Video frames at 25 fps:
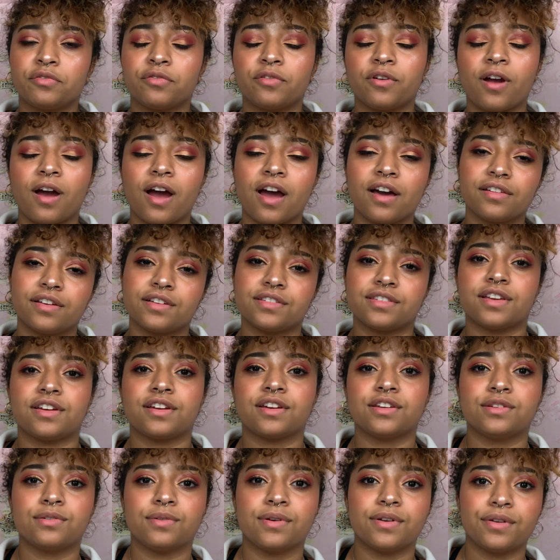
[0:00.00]
for highlights I
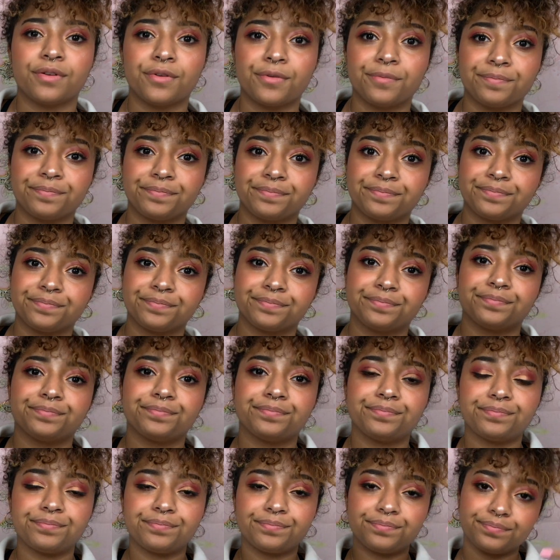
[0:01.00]
can do at home.
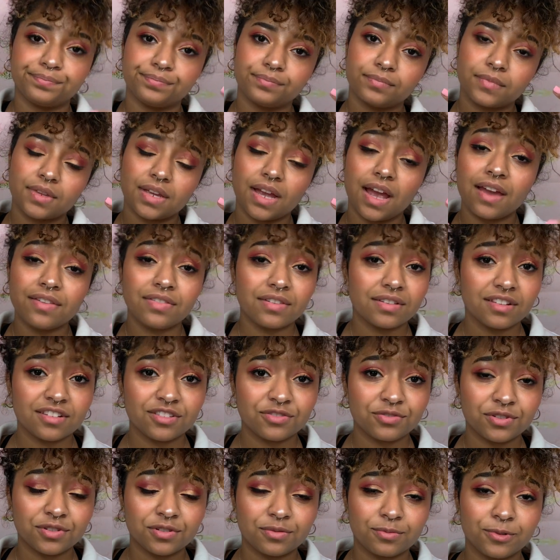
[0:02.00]
I think
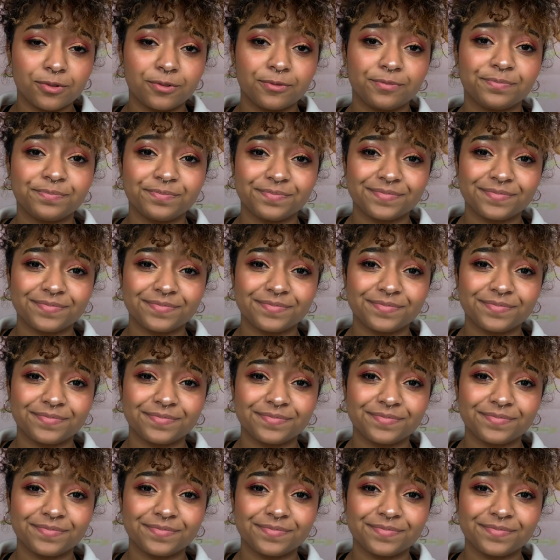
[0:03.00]
that's reasonable.